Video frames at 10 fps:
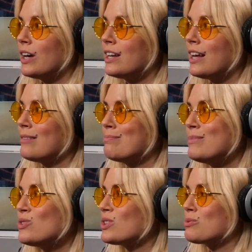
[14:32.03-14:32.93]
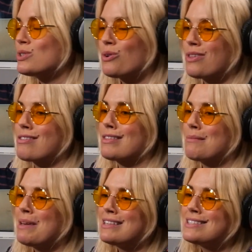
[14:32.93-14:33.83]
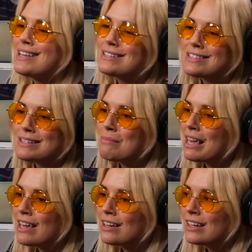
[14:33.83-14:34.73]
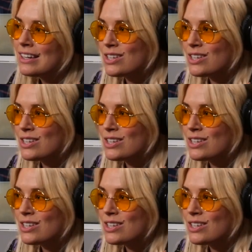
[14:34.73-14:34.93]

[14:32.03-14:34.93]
And I, music was the only thing that made sense to me.